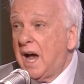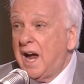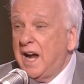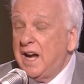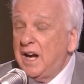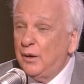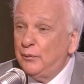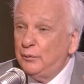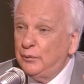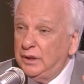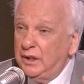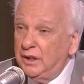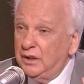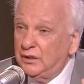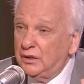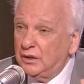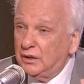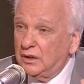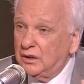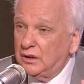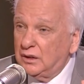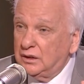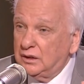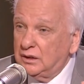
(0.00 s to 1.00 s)
I am
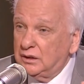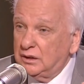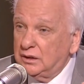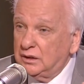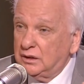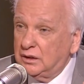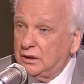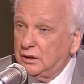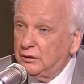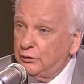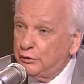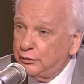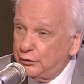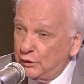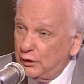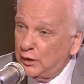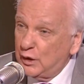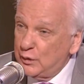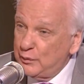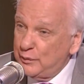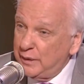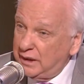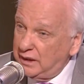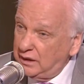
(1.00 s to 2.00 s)
neither
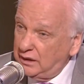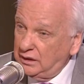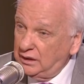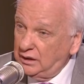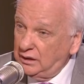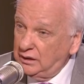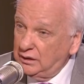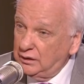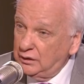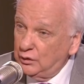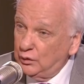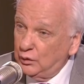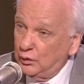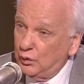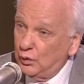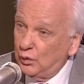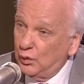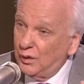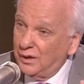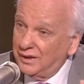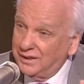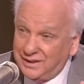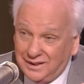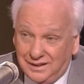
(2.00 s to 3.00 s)
confirming
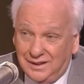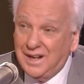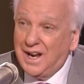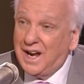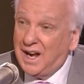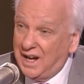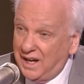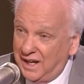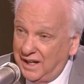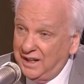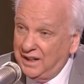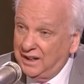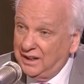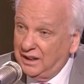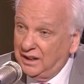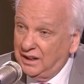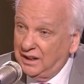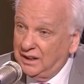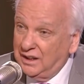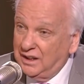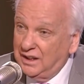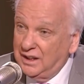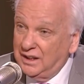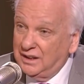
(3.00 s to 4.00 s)
or
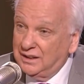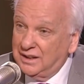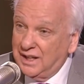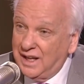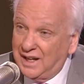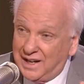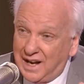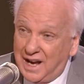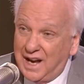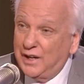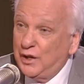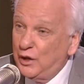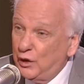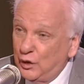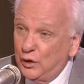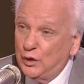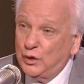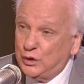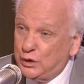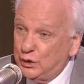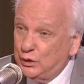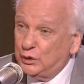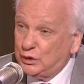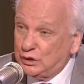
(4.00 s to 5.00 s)
denying that I
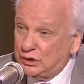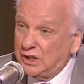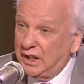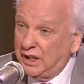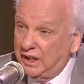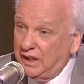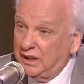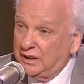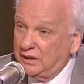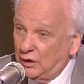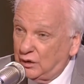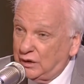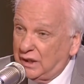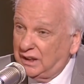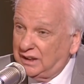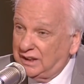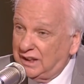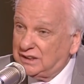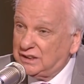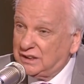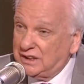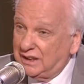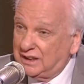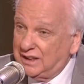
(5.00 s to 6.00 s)
heard you say it. Okay,
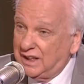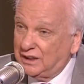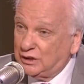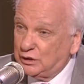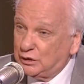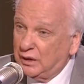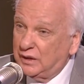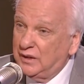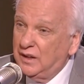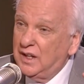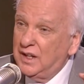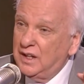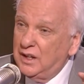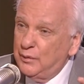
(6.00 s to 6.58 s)
let's get that straight.